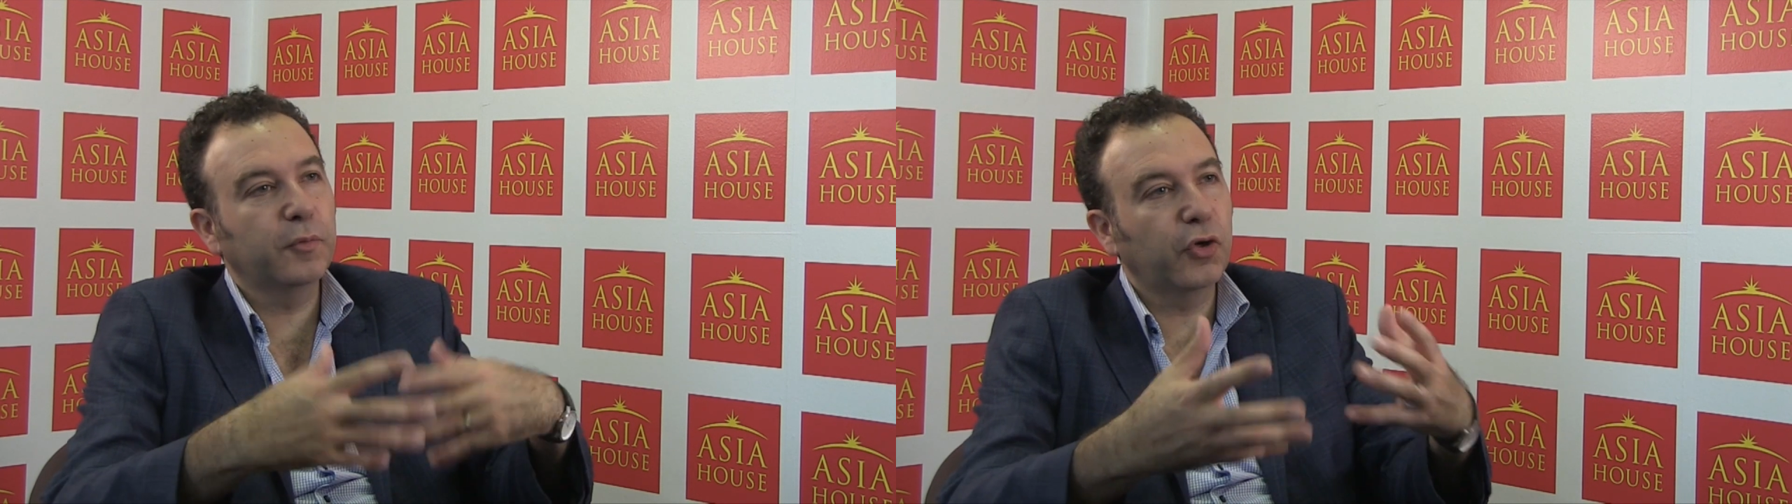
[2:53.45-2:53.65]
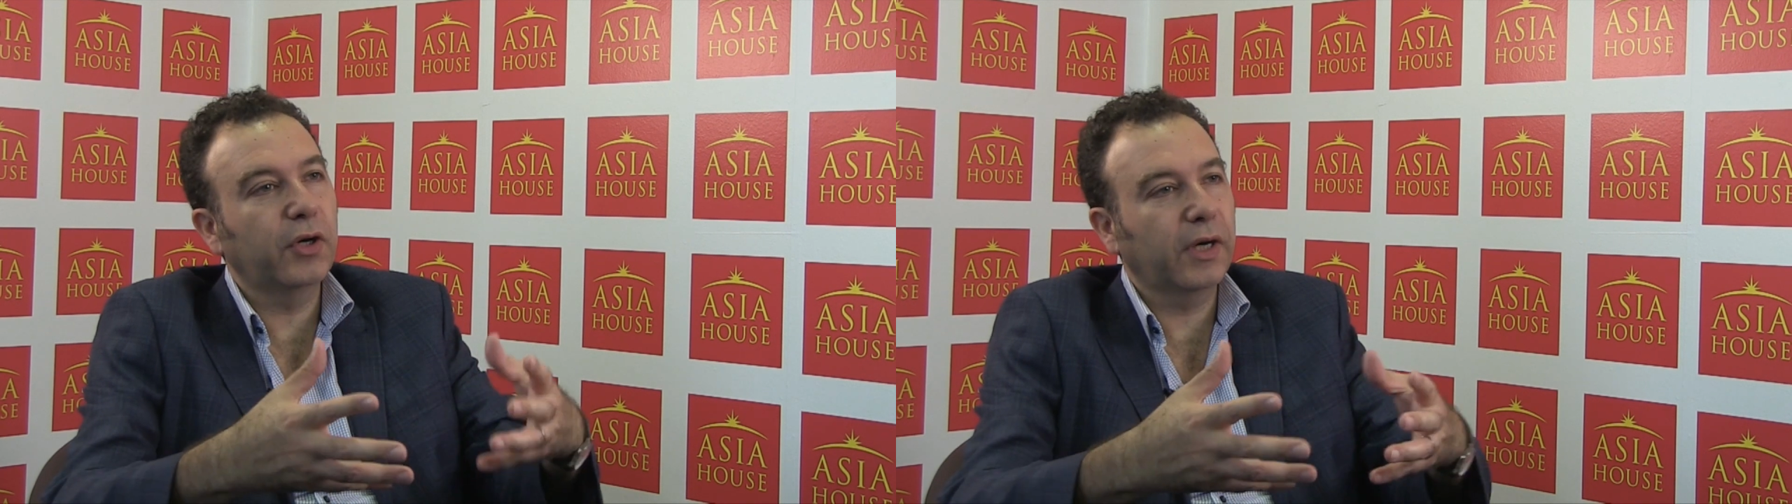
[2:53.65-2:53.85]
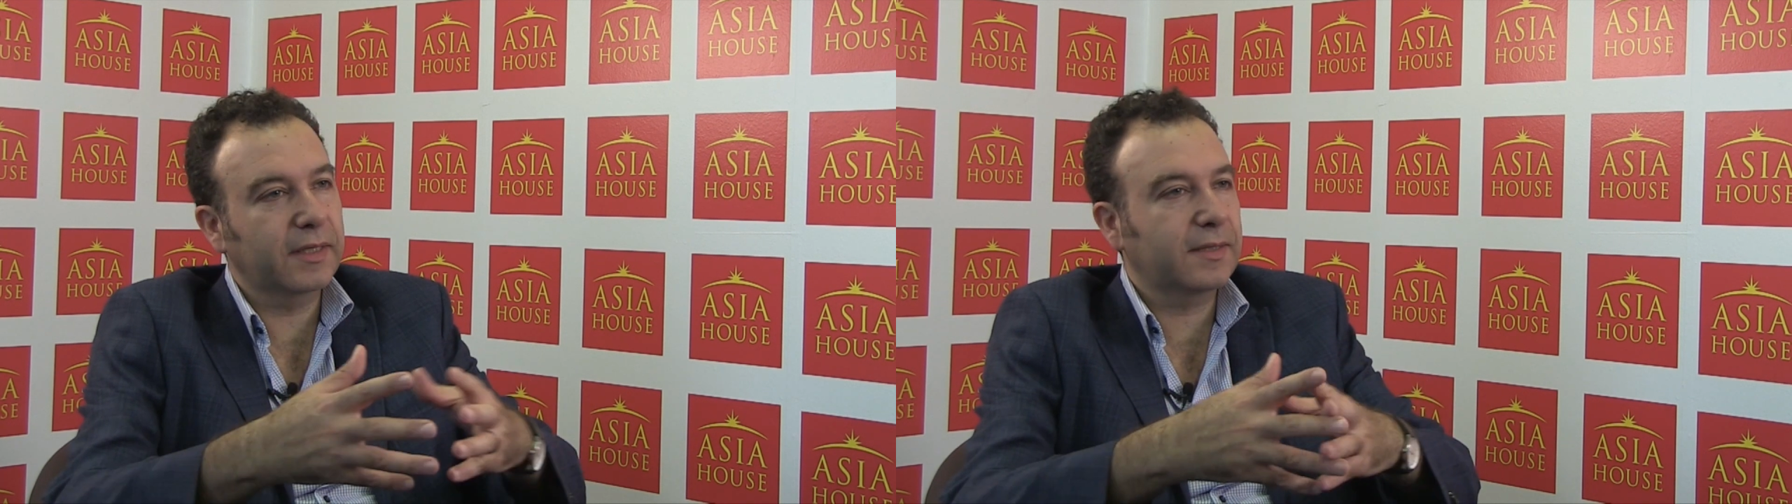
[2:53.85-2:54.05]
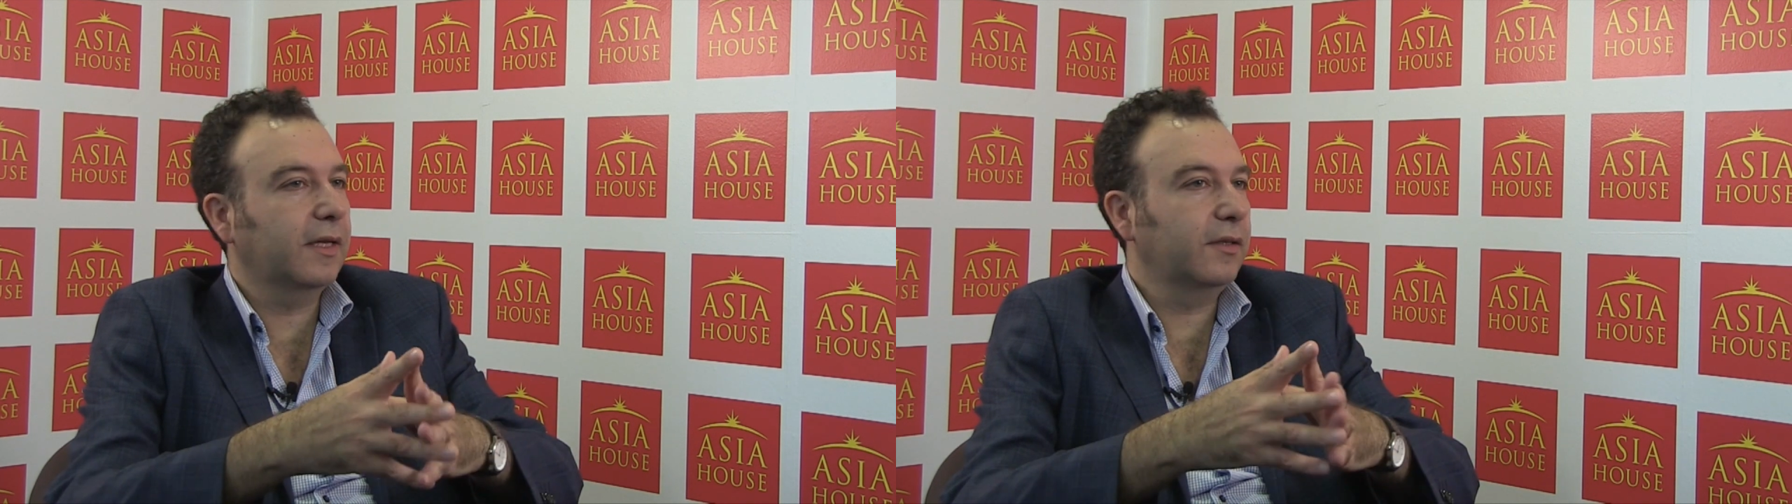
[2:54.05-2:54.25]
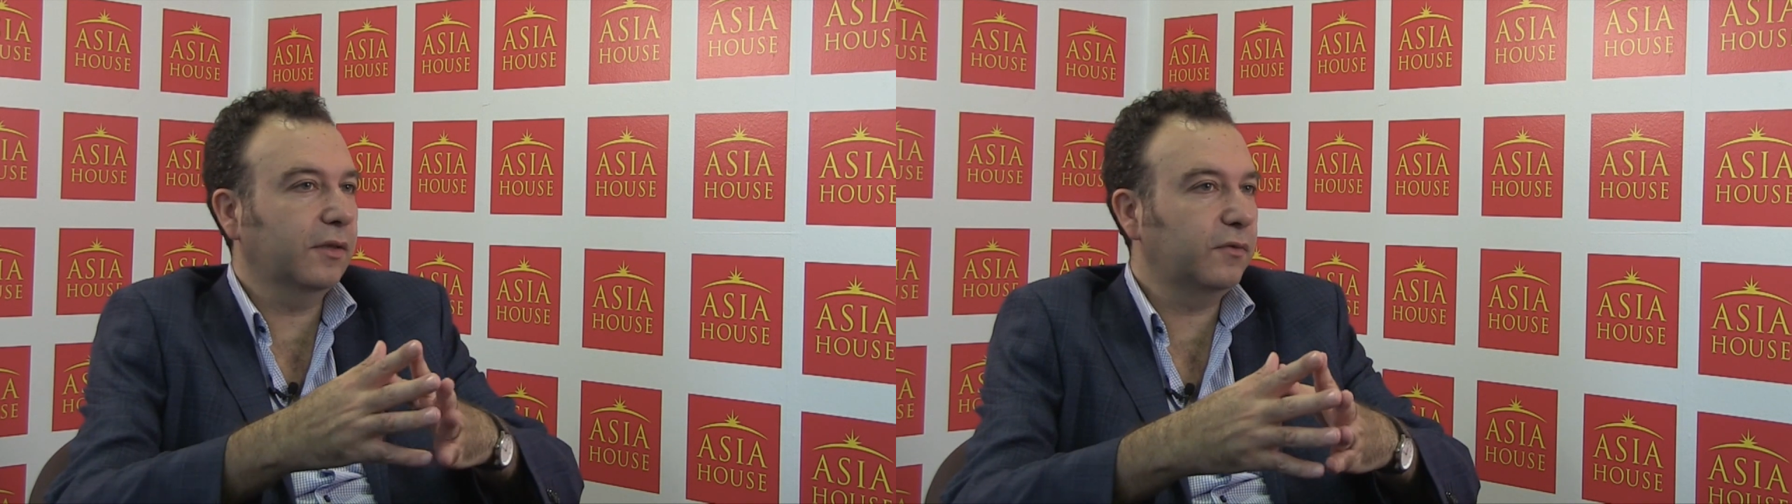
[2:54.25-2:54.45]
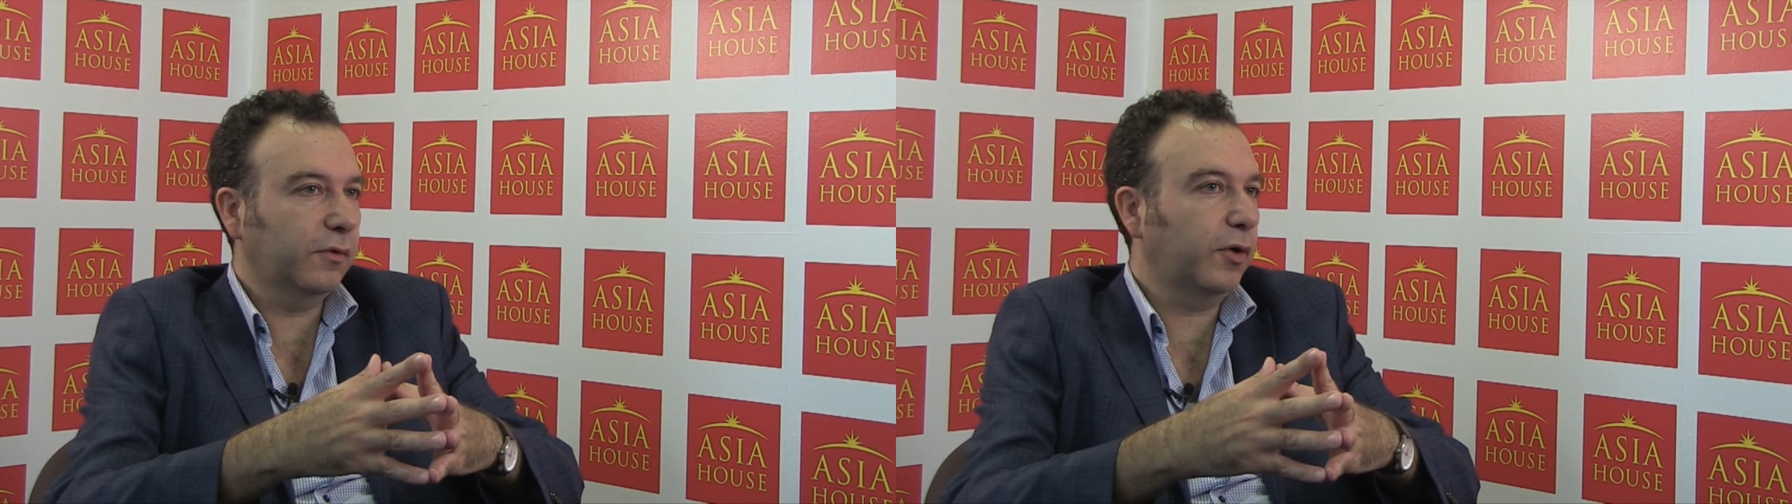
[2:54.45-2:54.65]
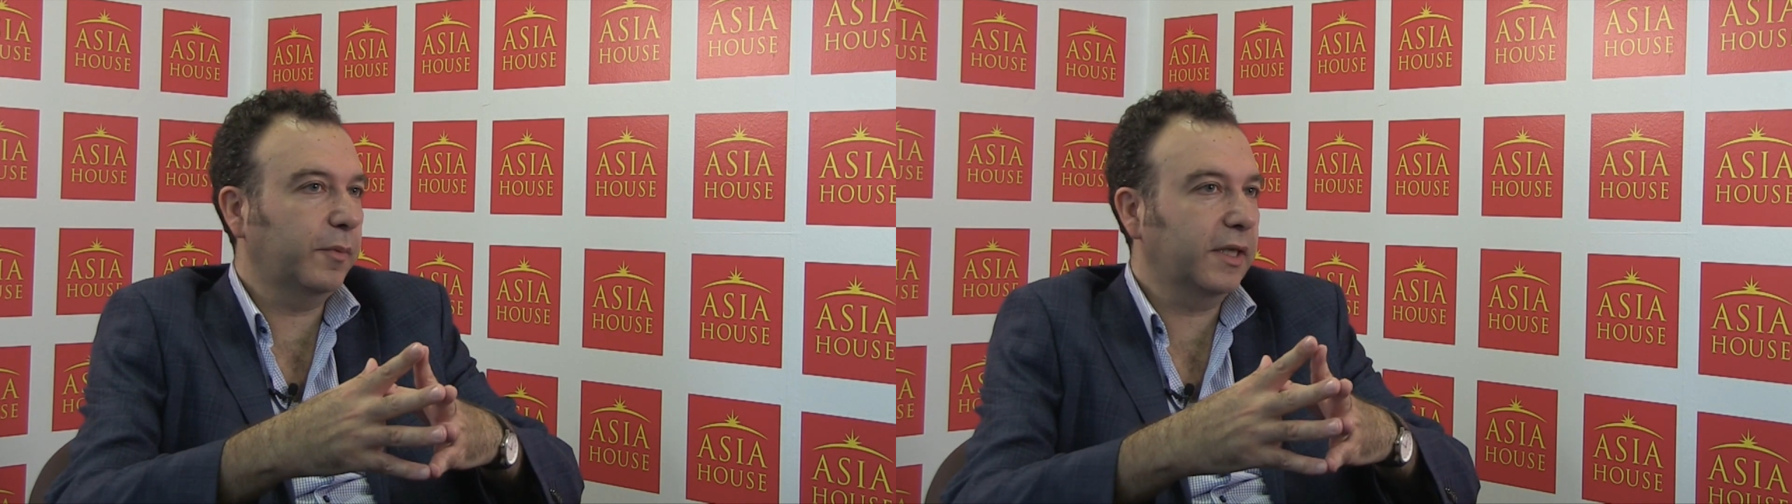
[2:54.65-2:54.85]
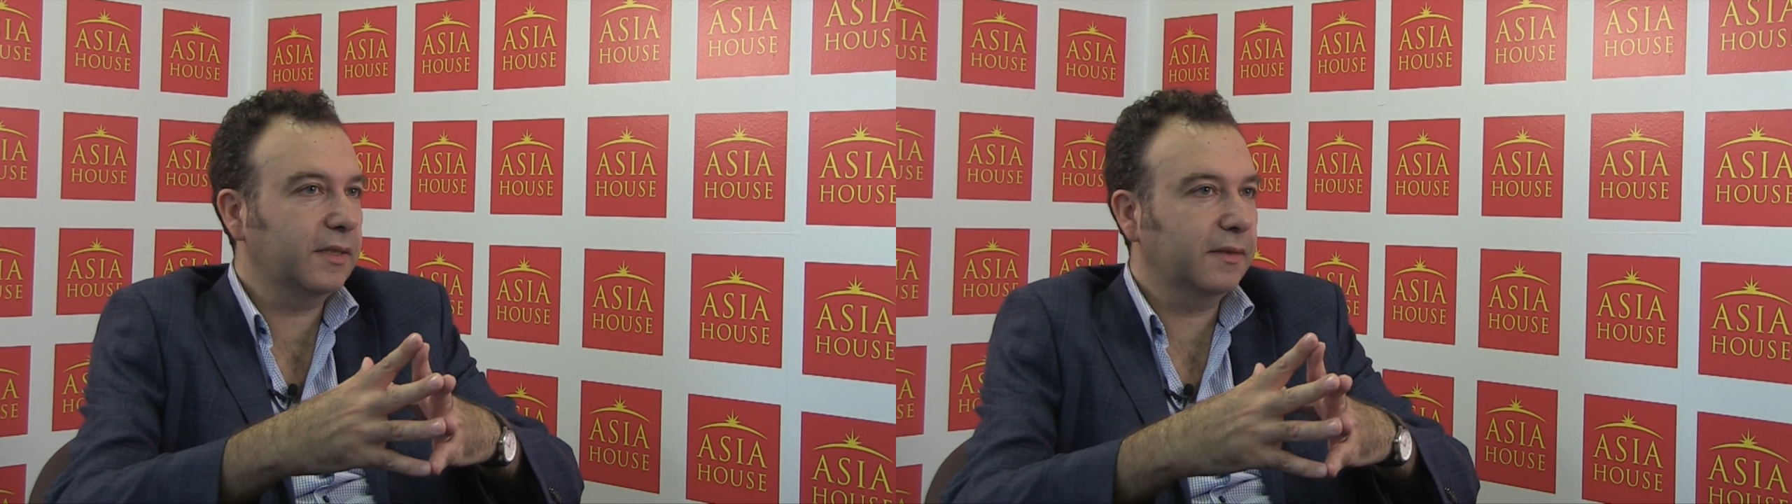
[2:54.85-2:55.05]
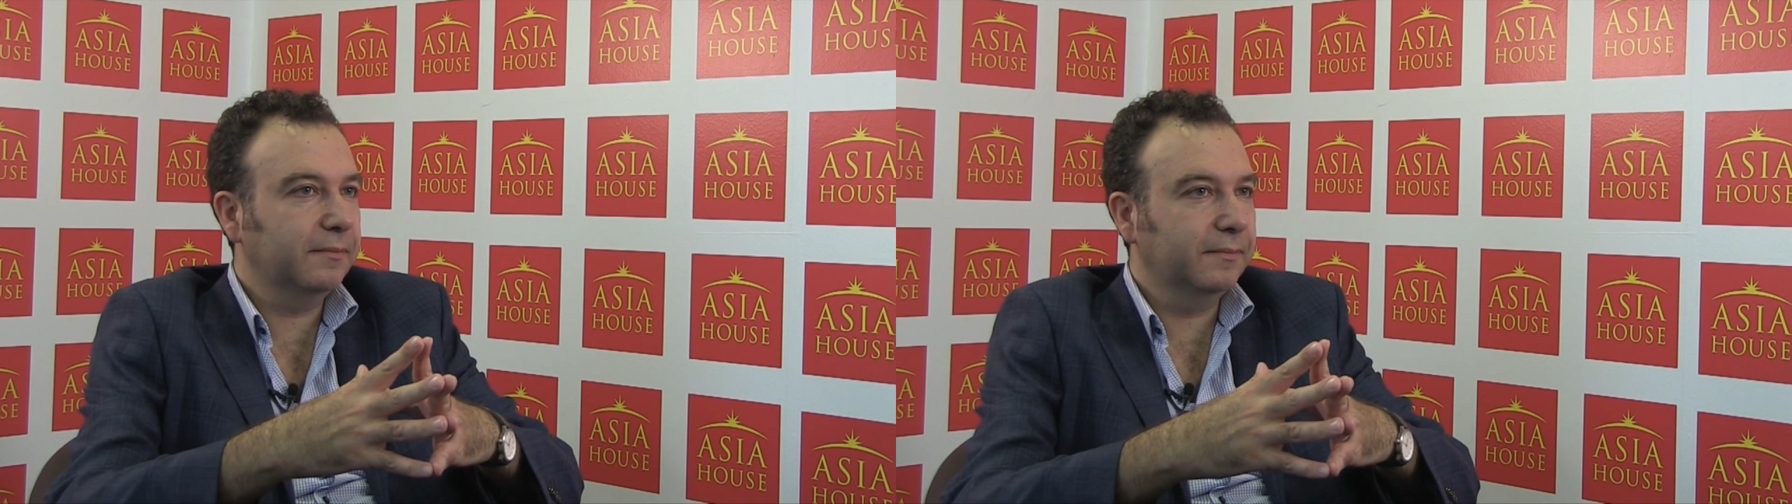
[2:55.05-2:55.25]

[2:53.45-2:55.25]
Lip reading: more extended format.